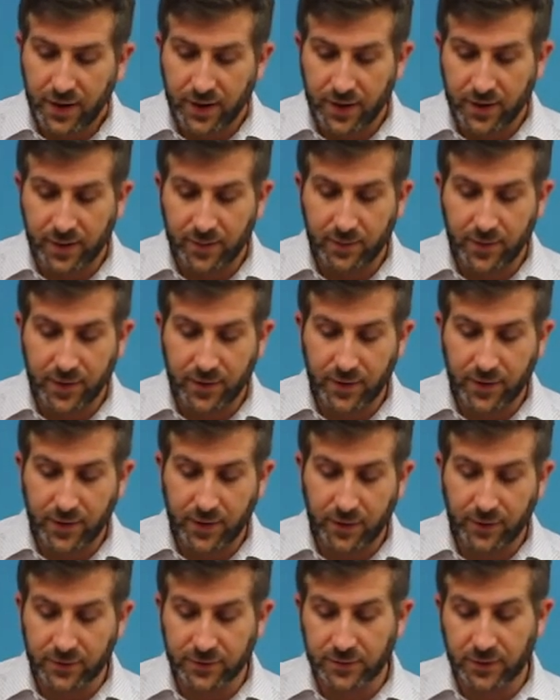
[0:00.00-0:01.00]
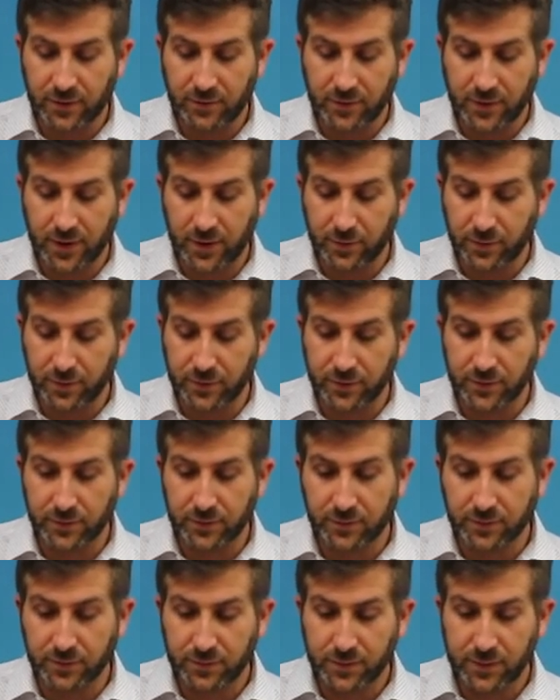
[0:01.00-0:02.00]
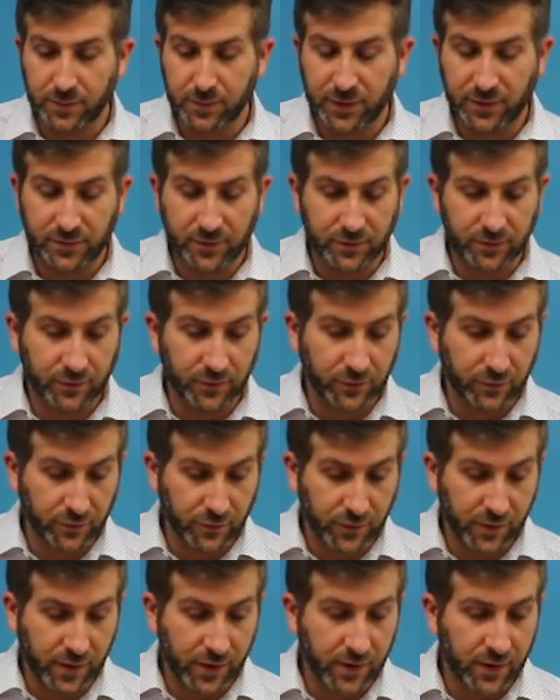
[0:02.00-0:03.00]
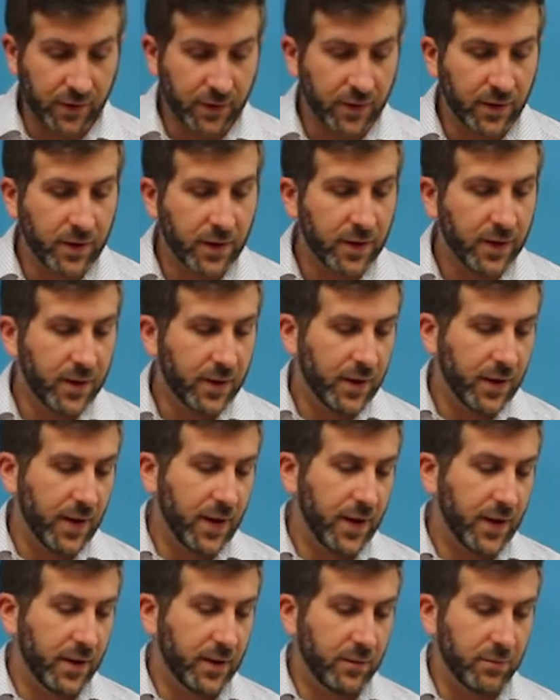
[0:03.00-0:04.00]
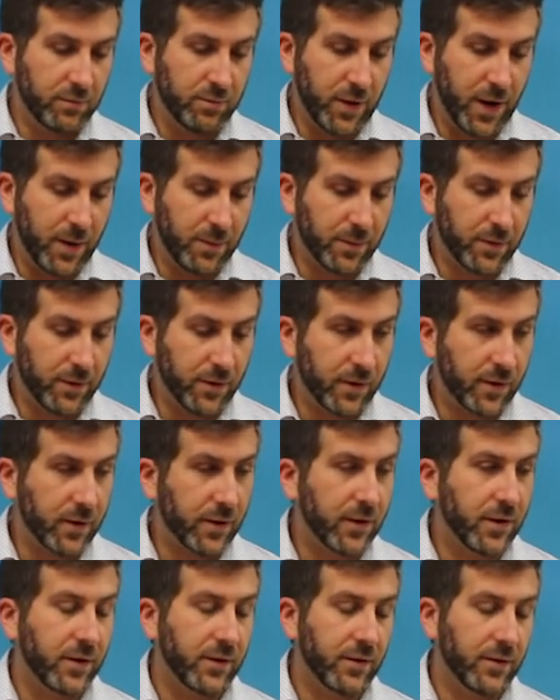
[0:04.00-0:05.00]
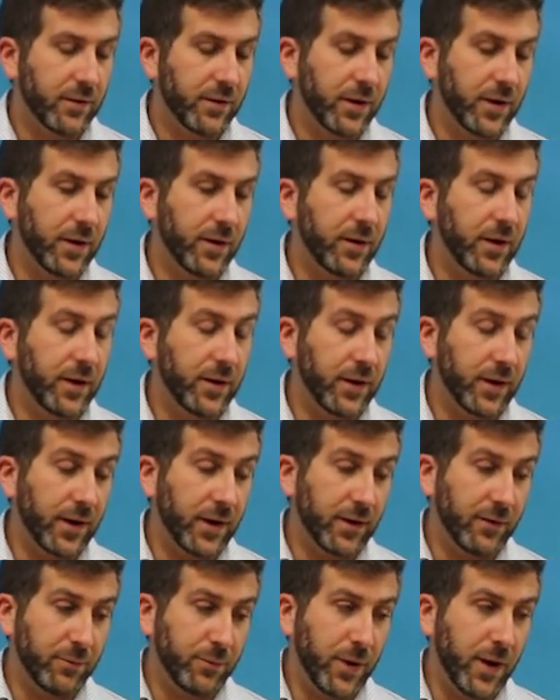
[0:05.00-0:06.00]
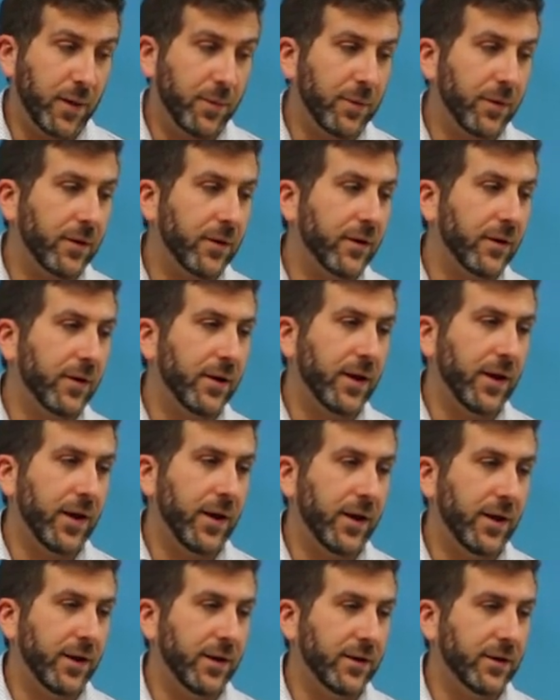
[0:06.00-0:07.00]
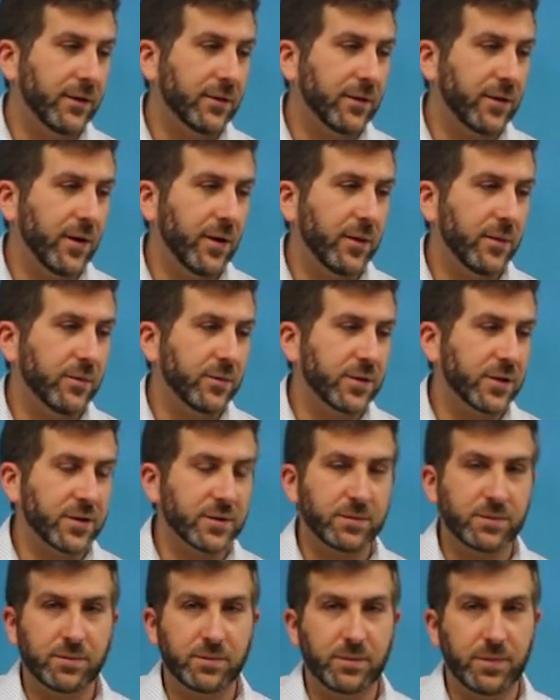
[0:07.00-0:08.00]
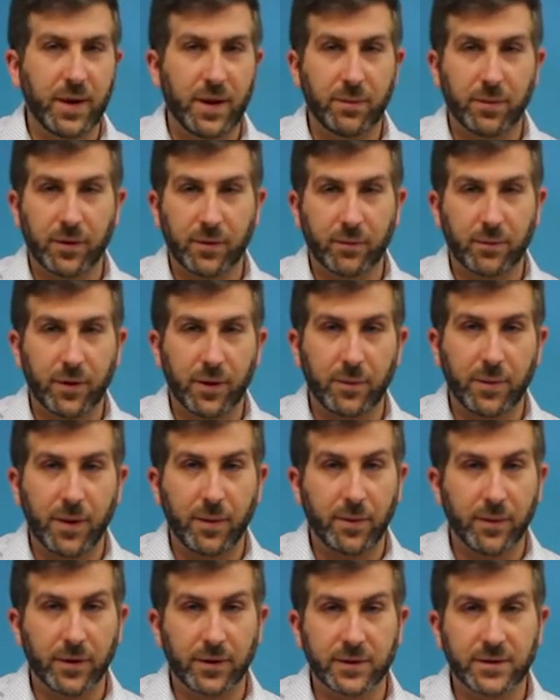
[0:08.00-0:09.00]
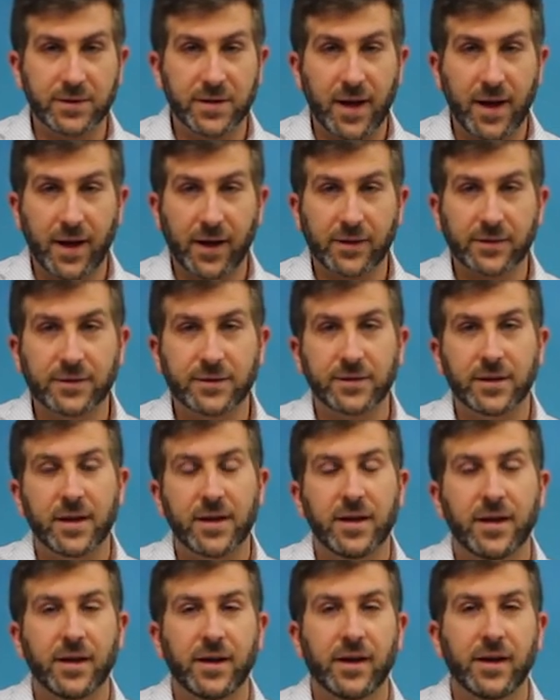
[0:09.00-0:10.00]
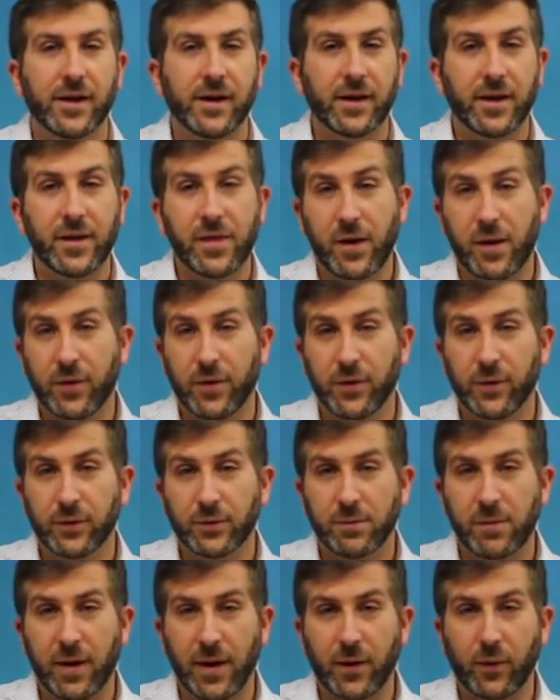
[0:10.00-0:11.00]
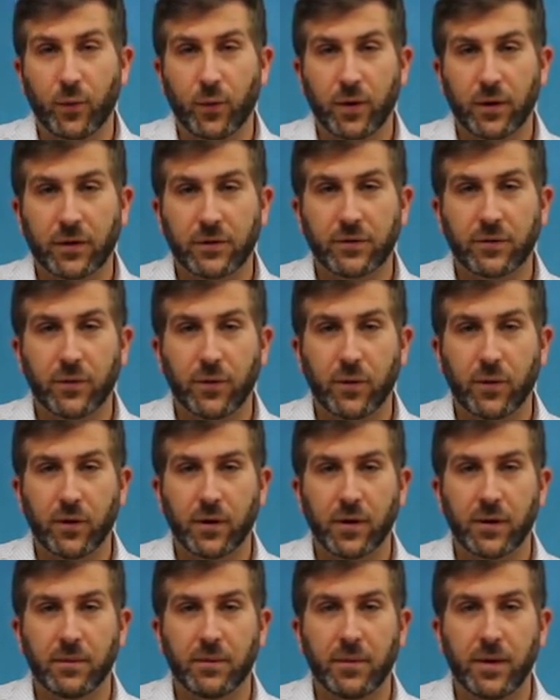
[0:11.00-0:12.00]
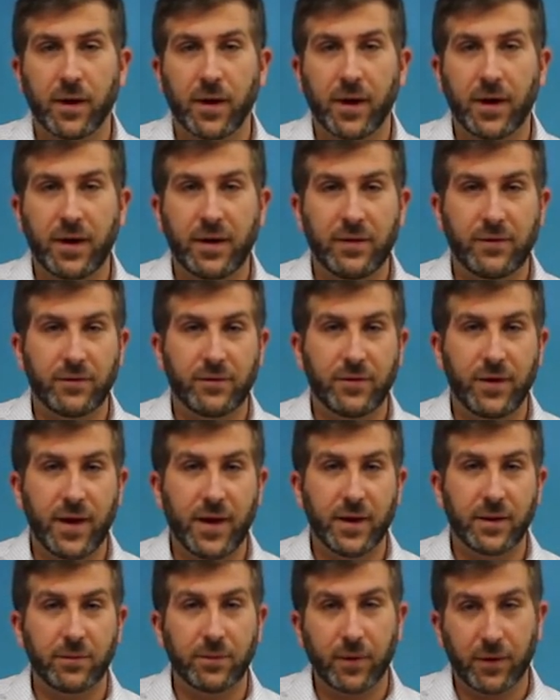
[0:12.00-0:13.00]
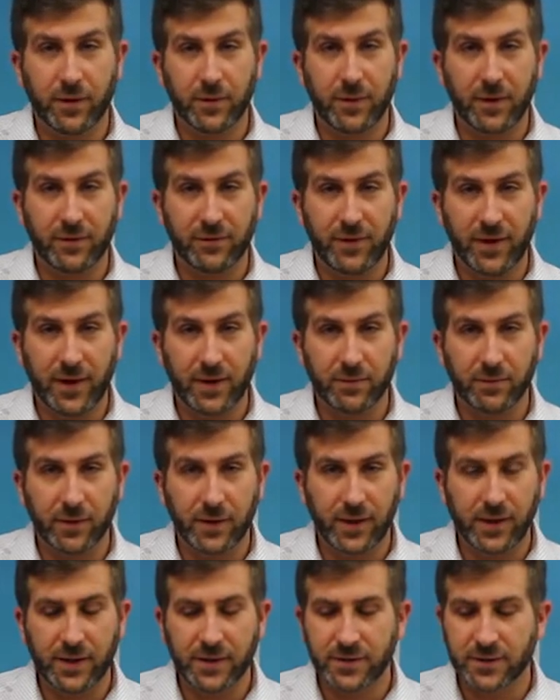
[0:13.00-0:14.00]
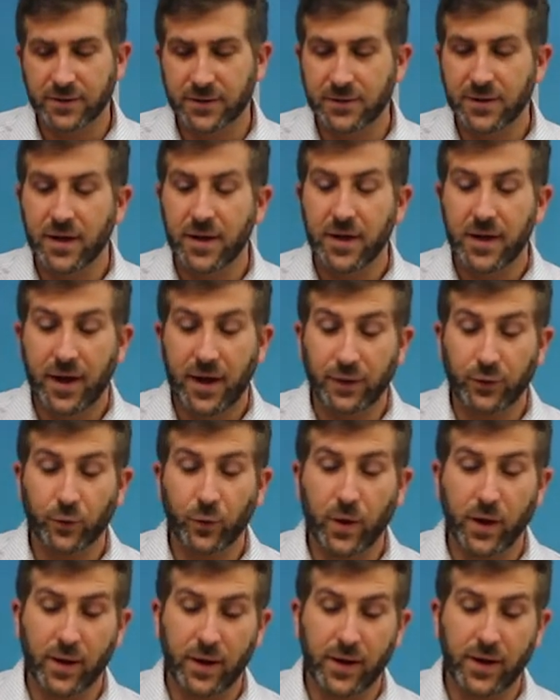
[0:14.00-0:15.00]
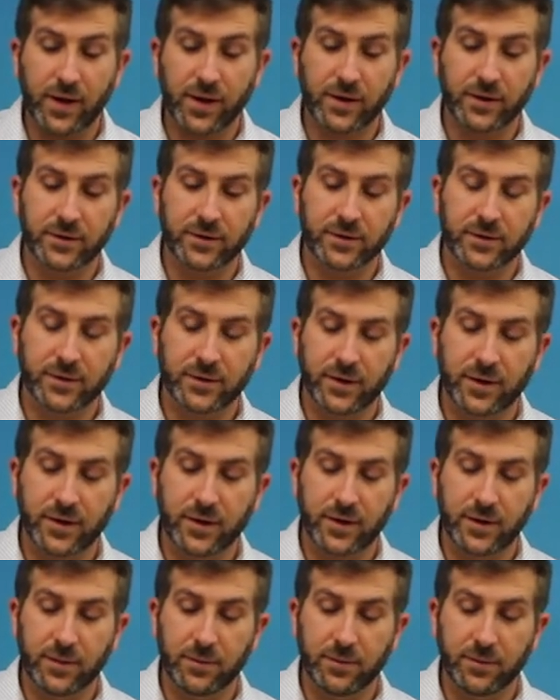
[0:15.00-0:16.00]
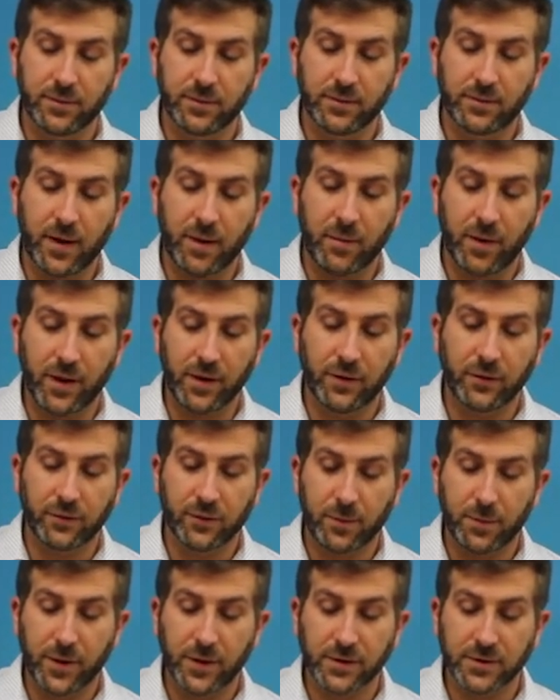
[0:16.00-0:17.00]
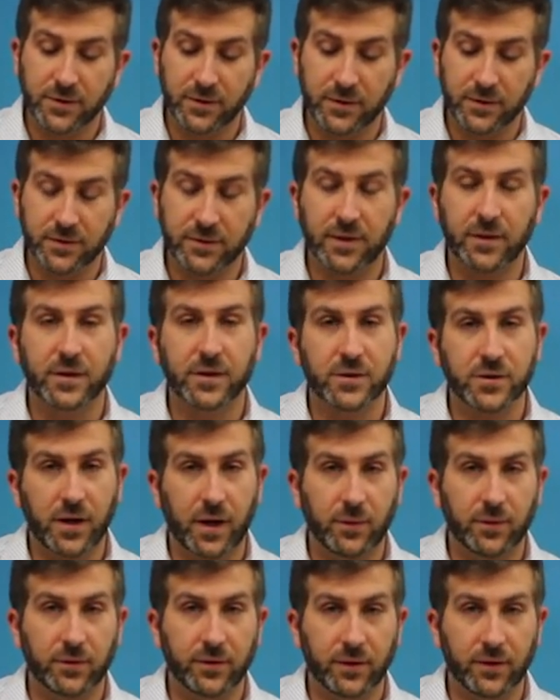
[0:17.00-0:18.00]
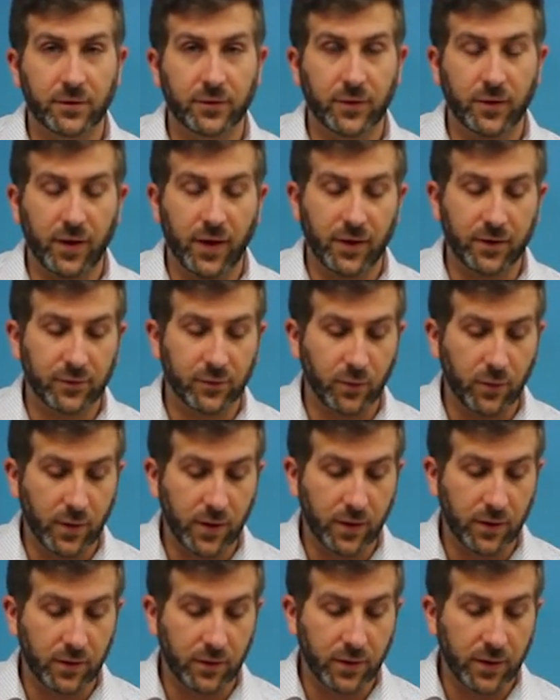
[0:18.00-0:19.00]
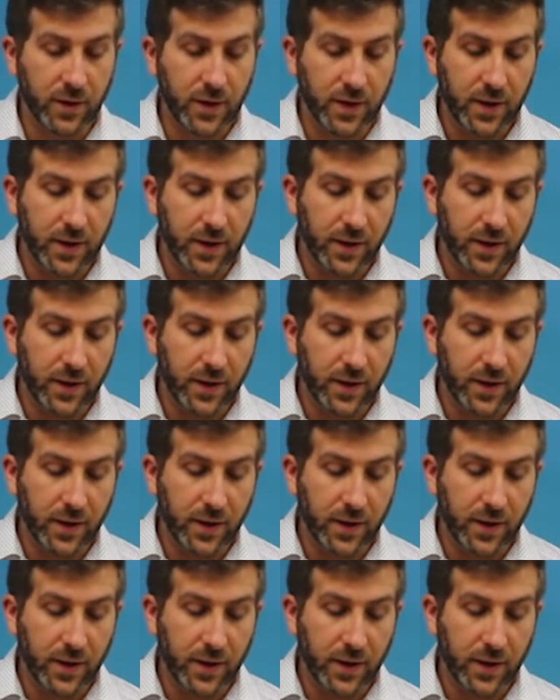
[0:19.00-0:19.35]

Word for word: Um, and then I also have a couple pieces of string and paper, and then I have paper and some just paper brown paper sacks uh, I thought those might work for my fan part of my fan blades, as well as um, I might use the pencils and the chopsticks for that as well.